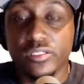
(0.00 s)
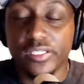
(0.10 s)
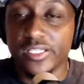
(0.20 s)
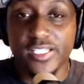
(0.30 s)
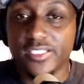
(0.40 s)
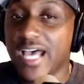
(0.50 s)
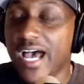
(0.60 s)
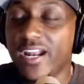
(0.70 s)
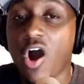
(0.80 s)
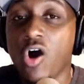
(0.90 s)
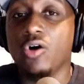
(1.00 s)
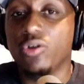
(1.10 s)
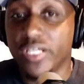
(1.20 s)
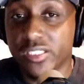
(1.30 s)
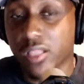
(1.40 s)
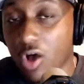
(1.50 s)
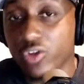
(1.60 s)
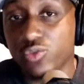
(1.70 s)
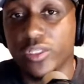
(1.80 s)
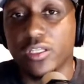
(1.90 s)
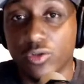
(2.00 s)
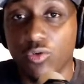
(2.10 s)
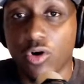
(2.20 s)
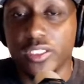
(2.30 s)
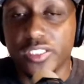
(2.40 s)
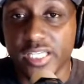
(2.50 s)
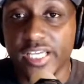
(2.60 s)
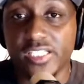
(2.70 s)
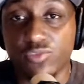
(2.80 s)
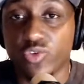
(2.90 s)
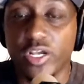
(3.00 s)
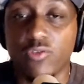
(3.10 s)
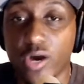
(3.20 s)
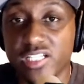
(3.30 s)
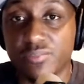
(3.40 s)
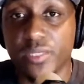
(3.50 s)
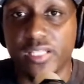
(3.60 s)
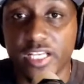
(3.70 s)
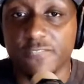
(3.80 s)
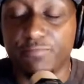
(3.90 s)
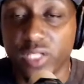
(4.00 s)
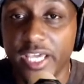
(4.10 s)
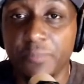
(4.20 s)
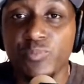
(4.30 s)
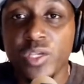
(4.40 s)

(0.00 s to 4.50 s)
it's not all is lost with the New Orleans Saints if Traquan Smith doesn't play.